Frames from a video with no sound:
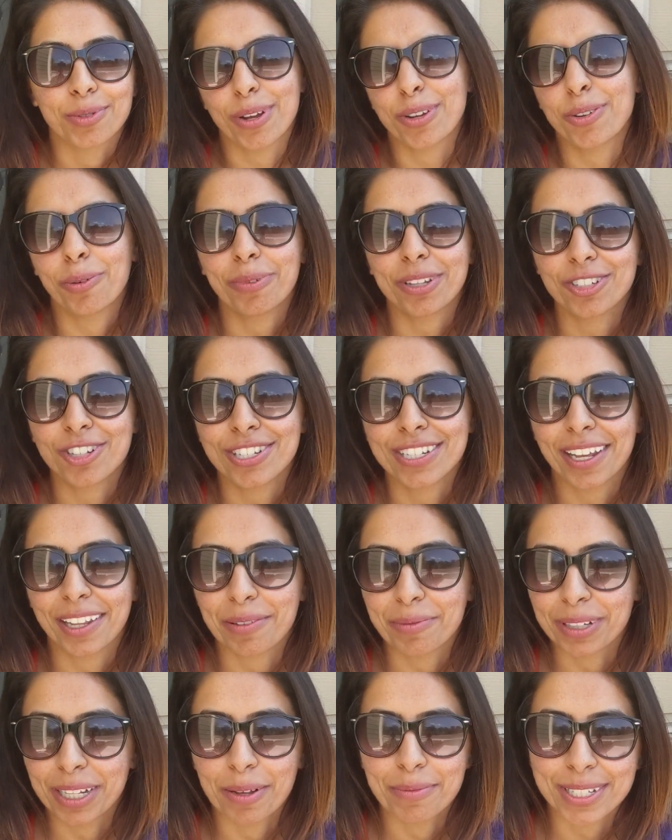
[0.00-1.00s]
So I don't really just tell
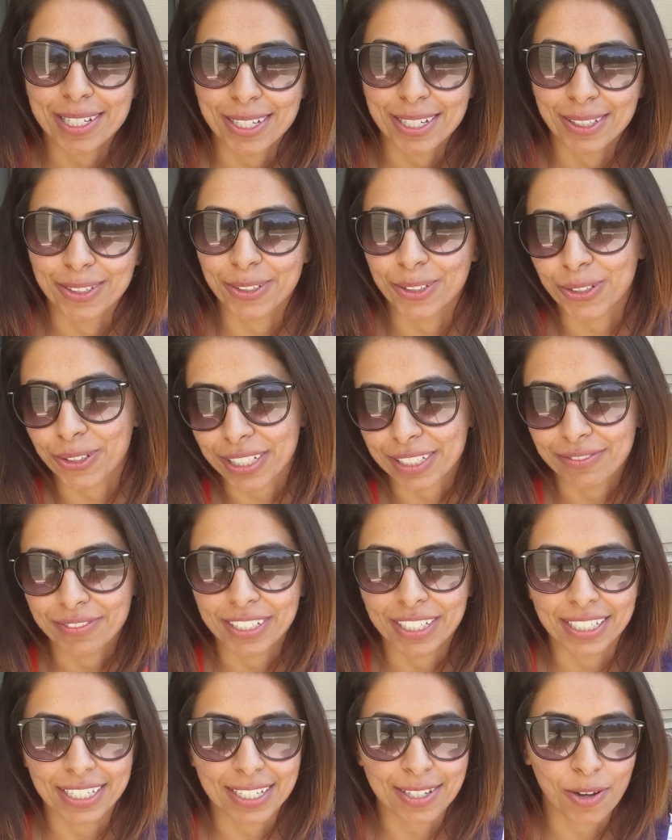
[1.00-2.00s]
them Clemson or
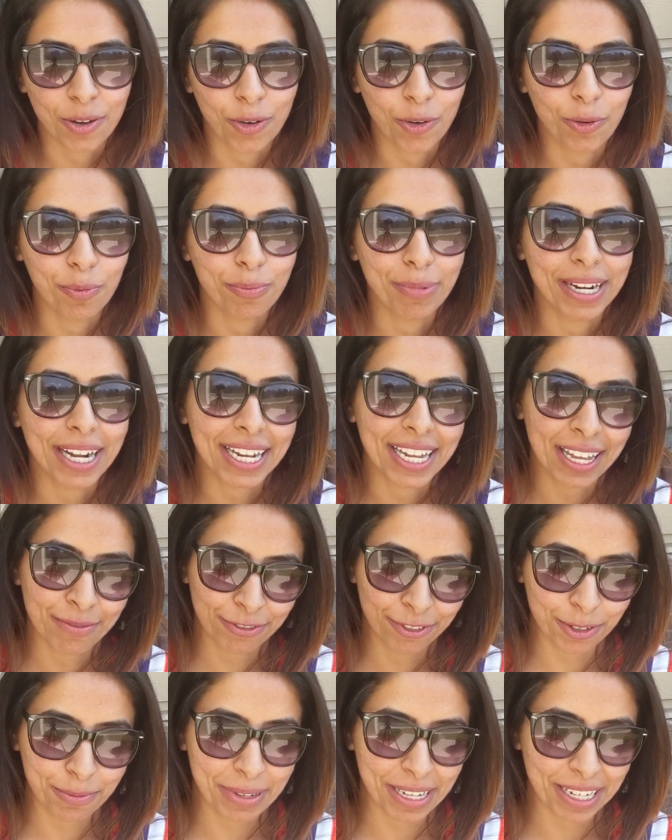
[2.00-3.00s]
Greenville is home, but I am
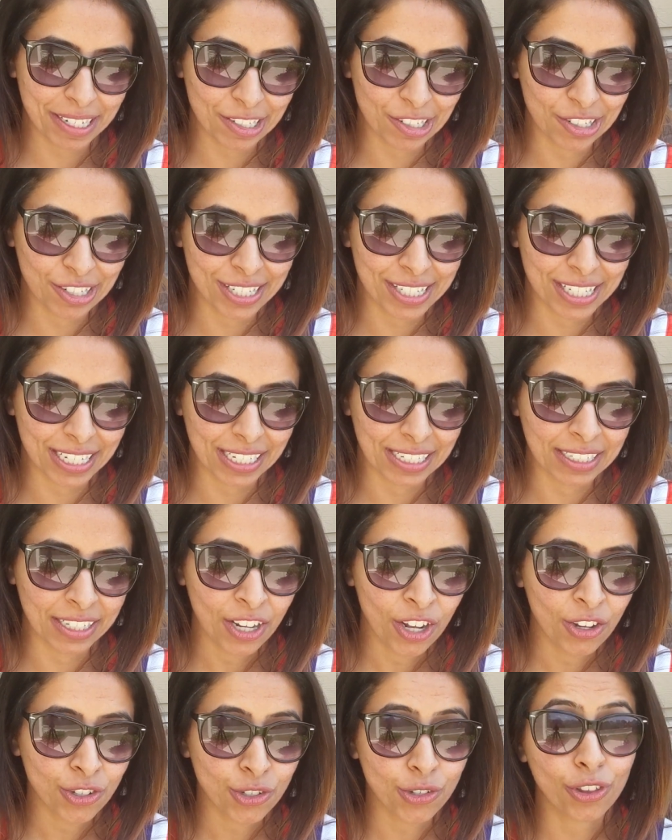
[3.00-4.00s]
from Anderson.
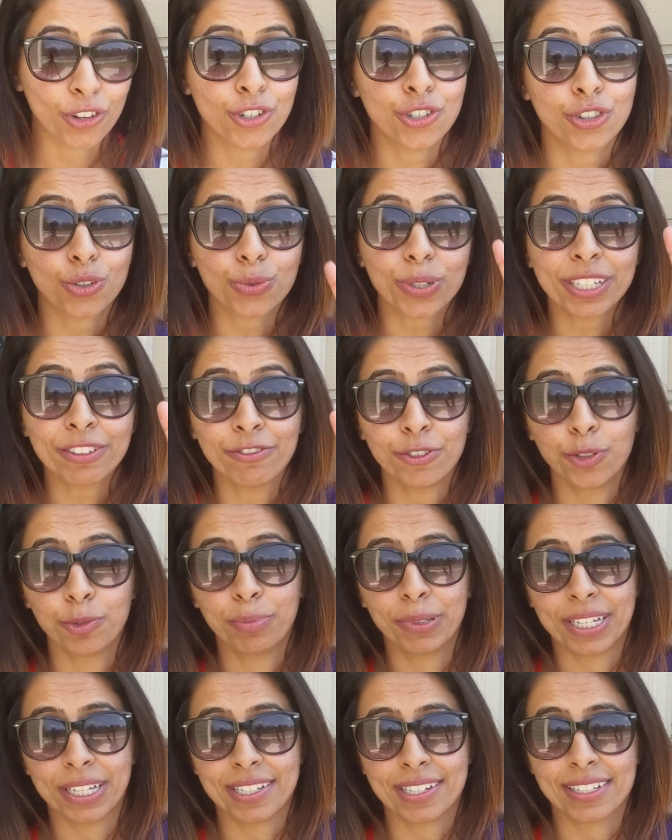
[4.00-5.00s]
So there's three food
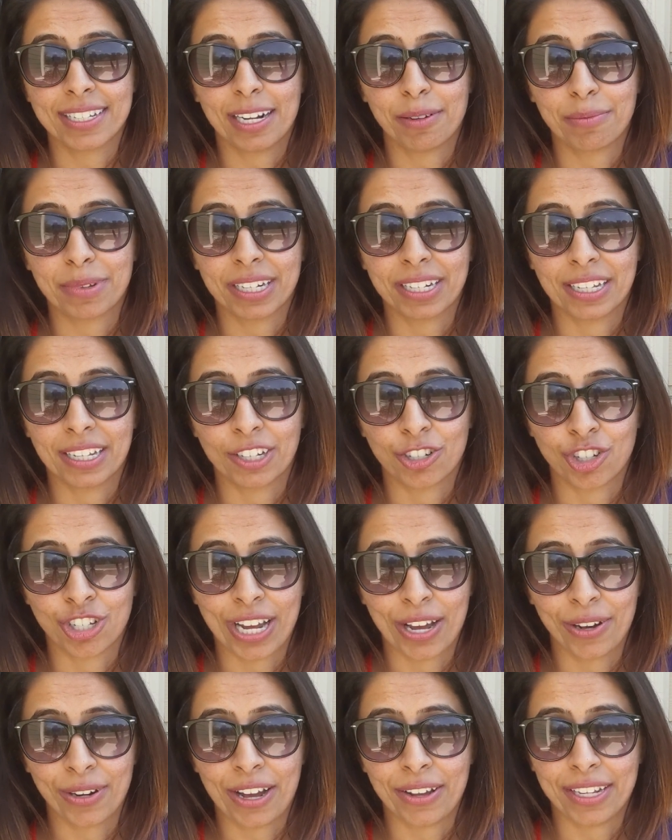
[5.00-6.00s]
places that I'm going to
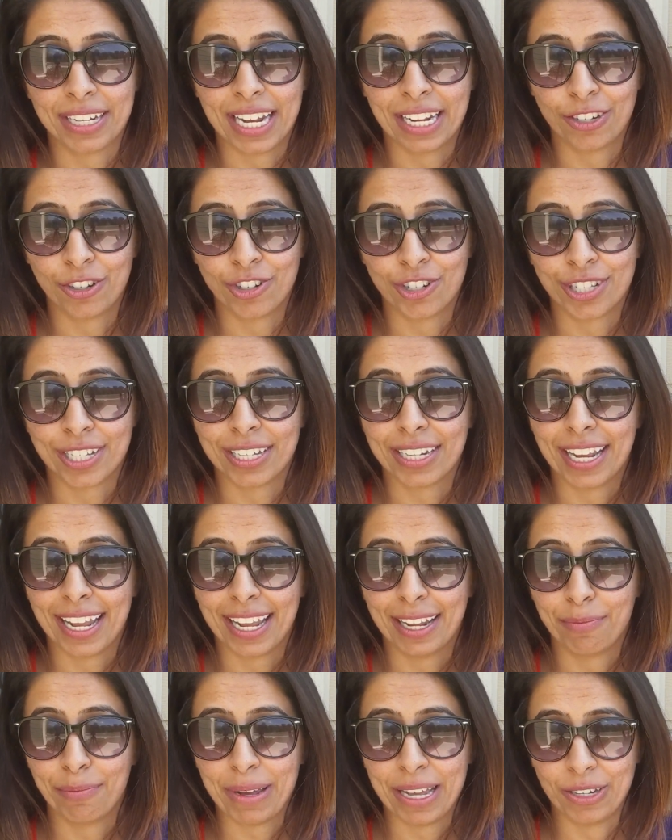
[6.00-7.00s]
shout out in Anderson
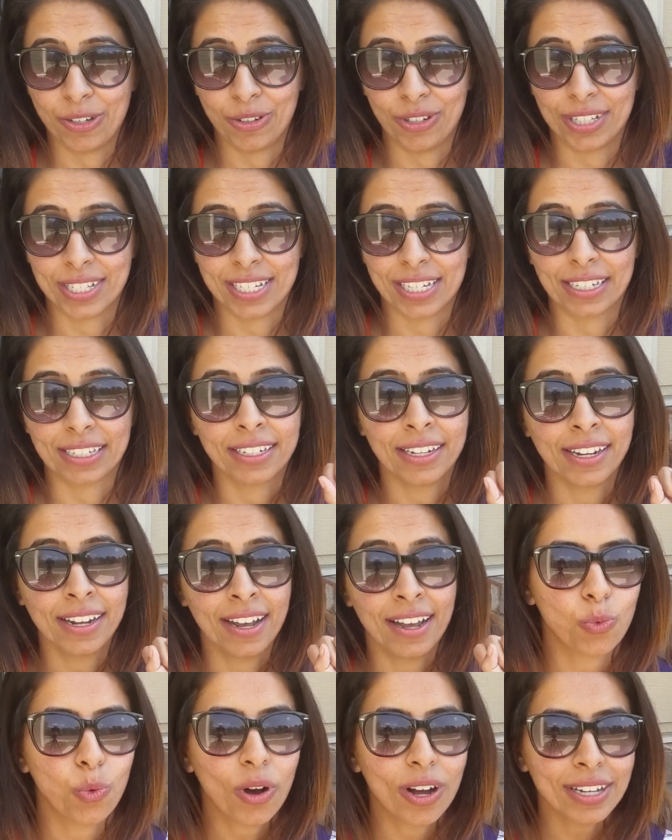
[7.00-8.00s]
and Pendleton.
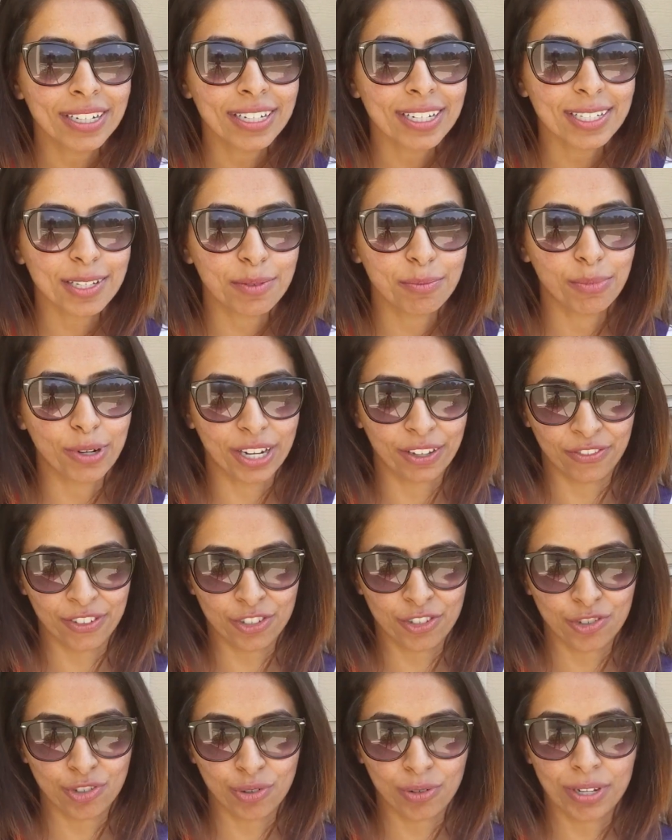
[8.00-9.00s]
One is a
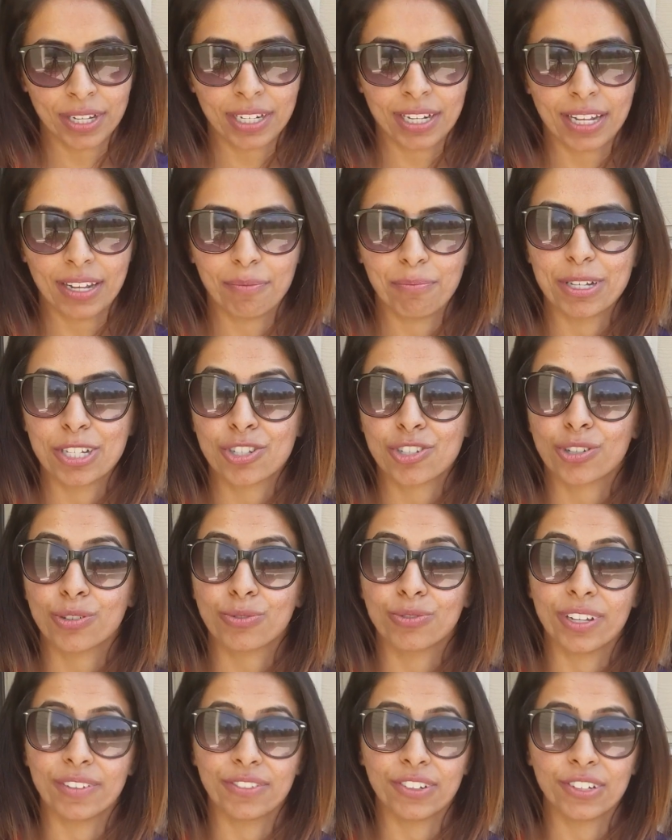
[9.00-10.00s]
breakfast joint,
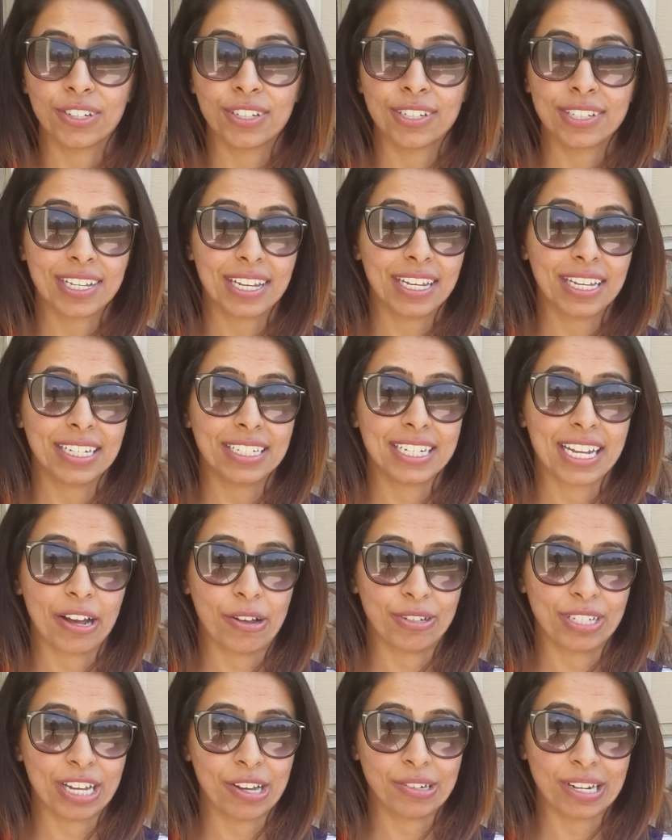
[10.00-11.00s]
Mr. Rivers in
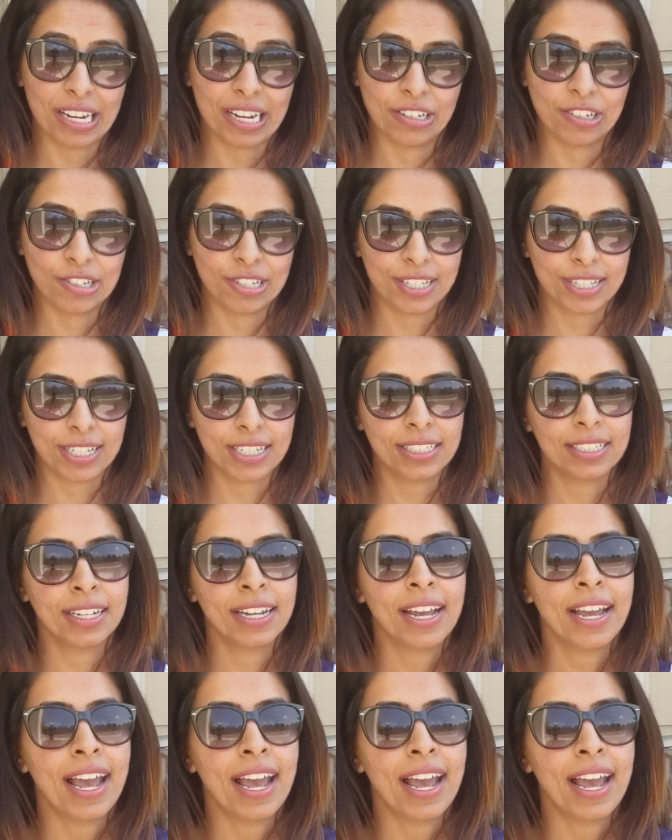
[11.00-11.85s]
downtown Anderson.